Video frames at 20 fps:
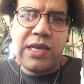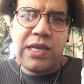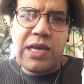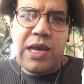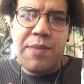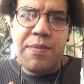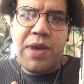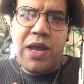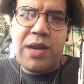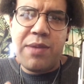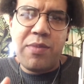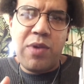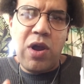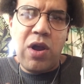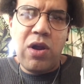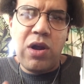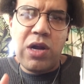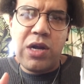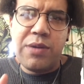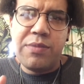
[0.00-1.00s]
come out of my
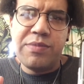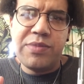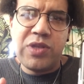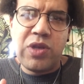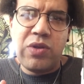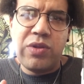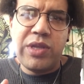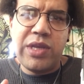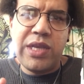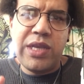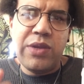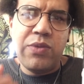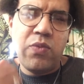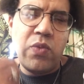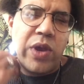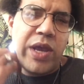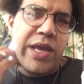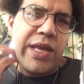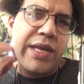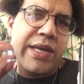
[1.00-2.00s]
arms, only
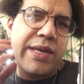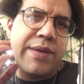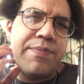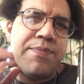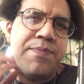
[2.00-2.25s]
when